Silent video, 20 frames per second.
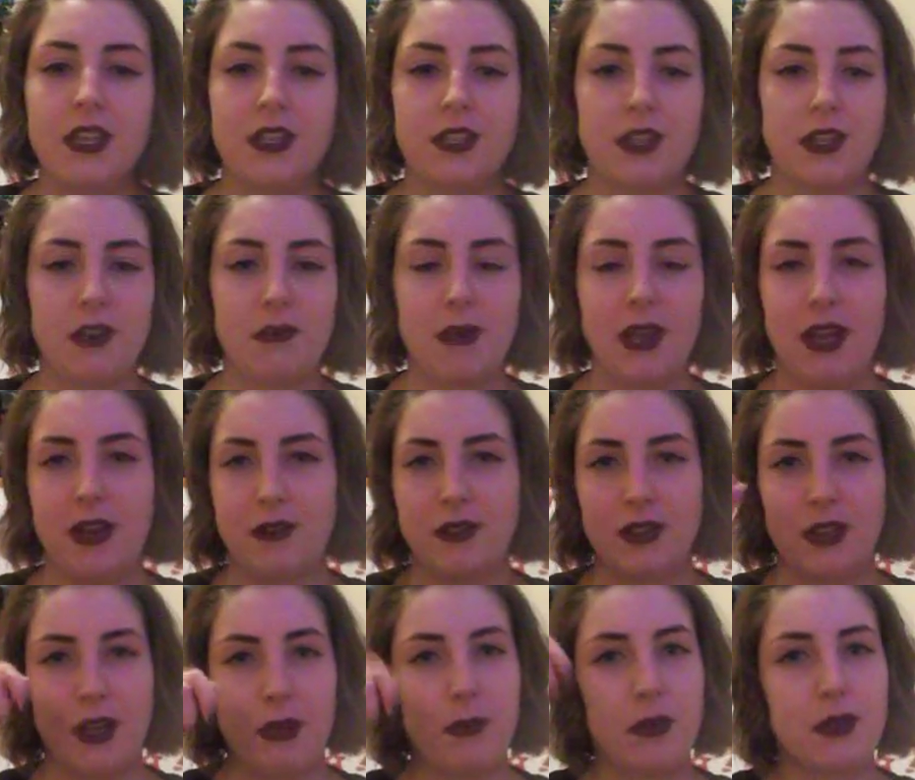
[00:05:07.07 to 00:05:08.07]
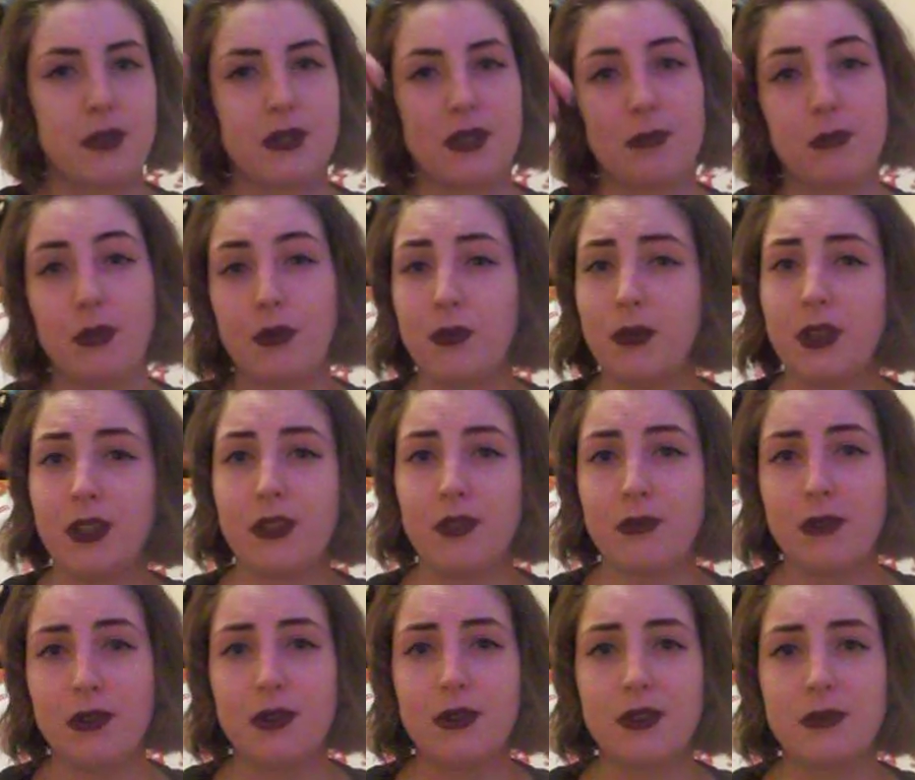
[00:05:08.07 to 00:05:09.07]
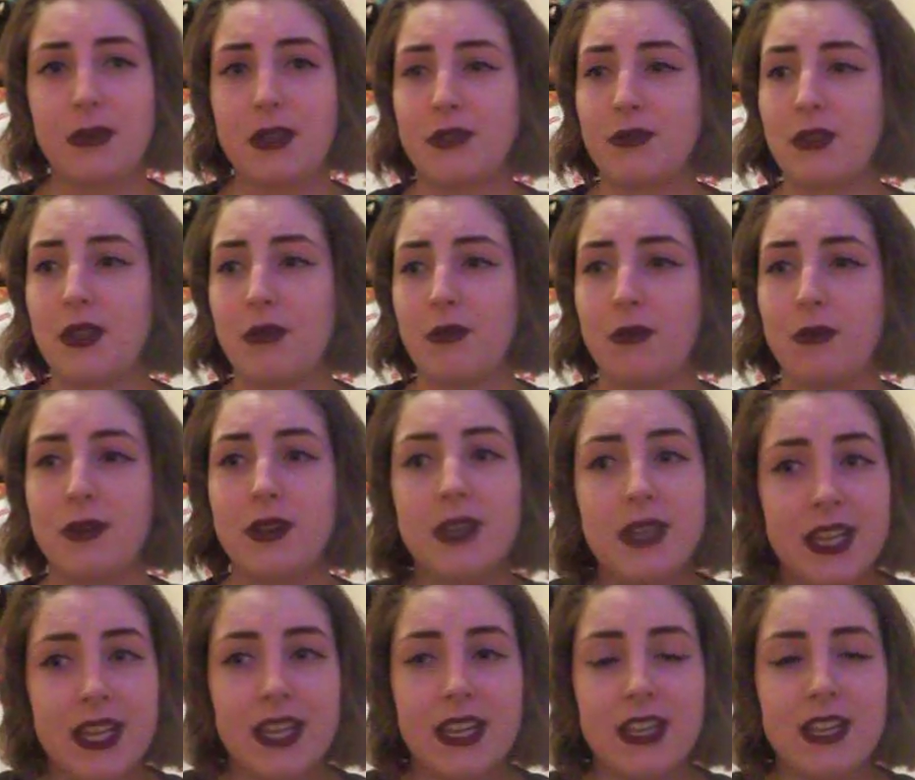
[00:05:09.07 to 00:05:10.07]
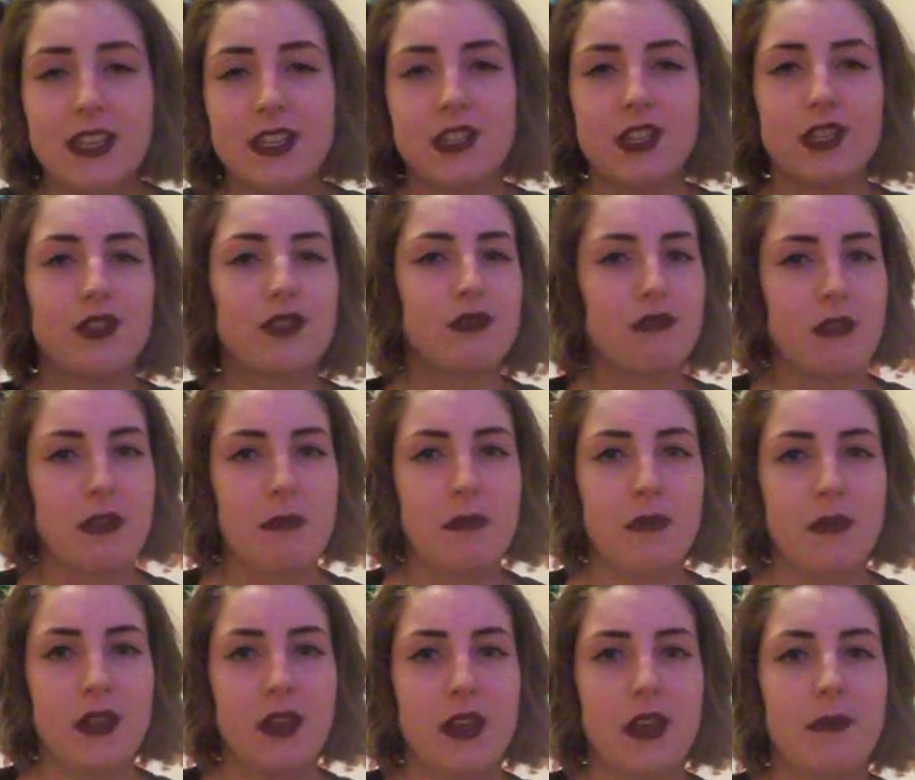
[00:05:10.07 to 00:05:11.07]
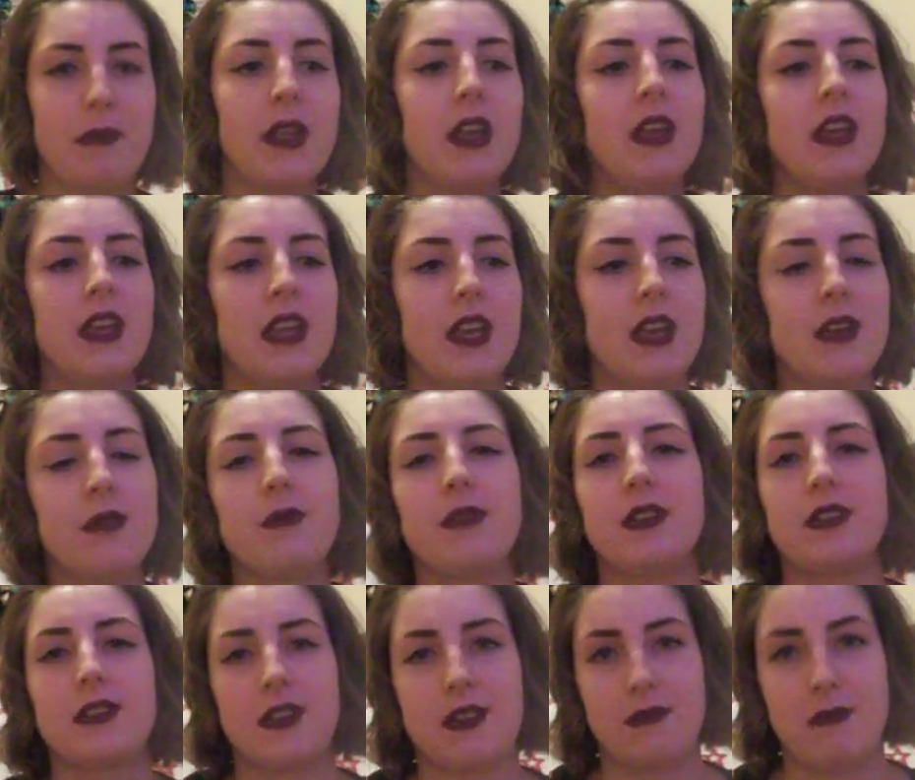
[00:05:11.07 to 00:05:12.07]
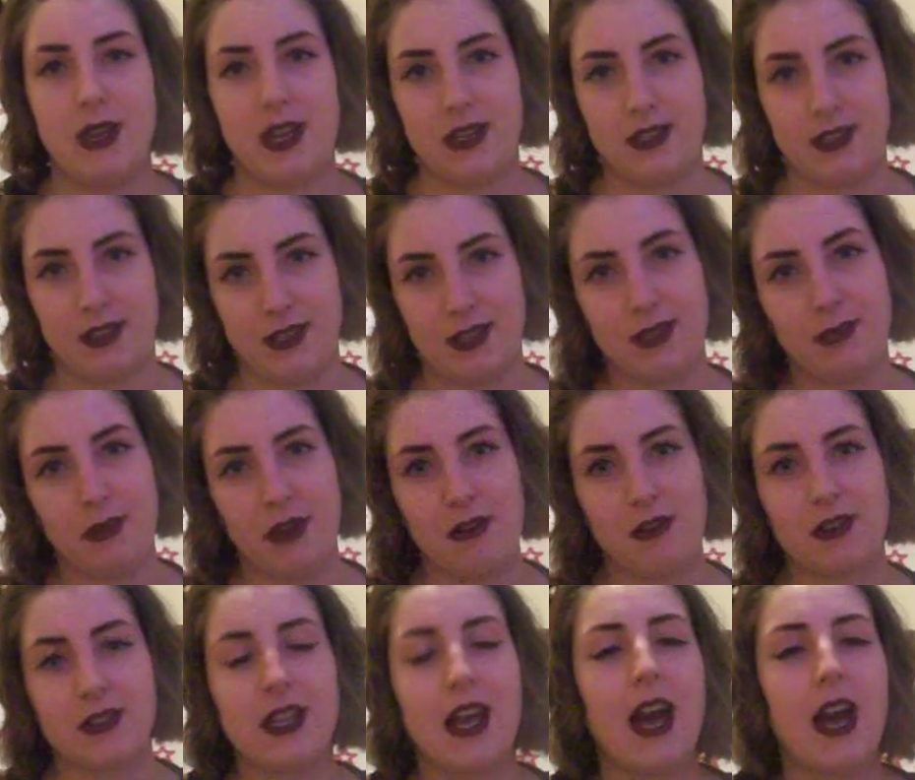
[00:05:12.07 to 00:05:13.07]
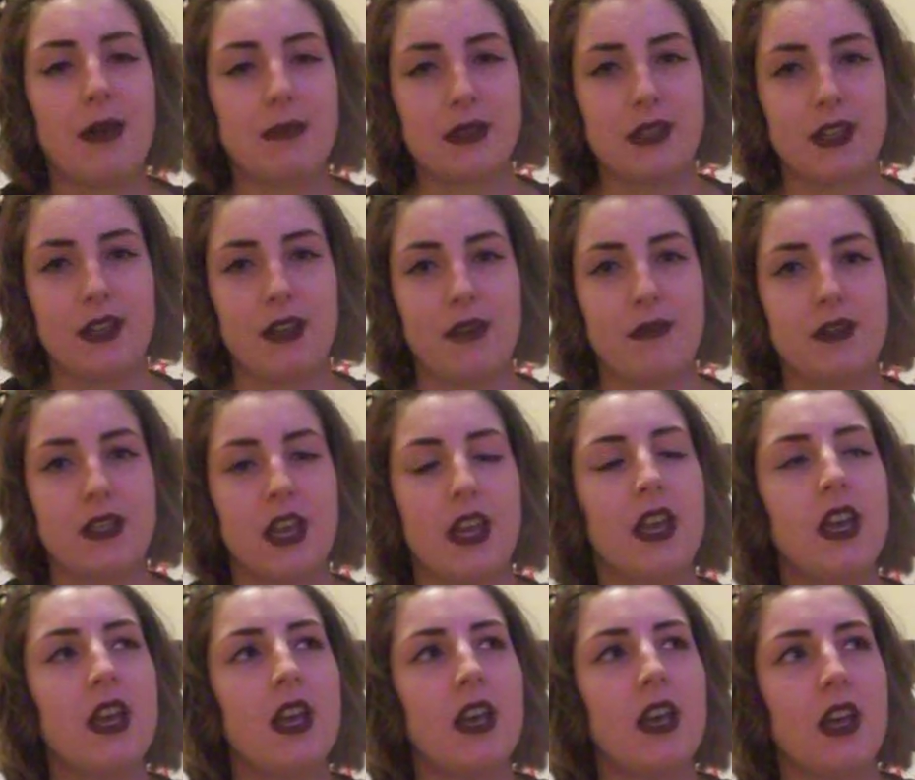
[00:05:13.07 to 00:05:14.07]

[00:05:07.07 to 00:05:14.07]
Showed me how to like put the spoolie through to make sure they're all neat. She trimmed them. It was an amazing experience. Absolutely loved it.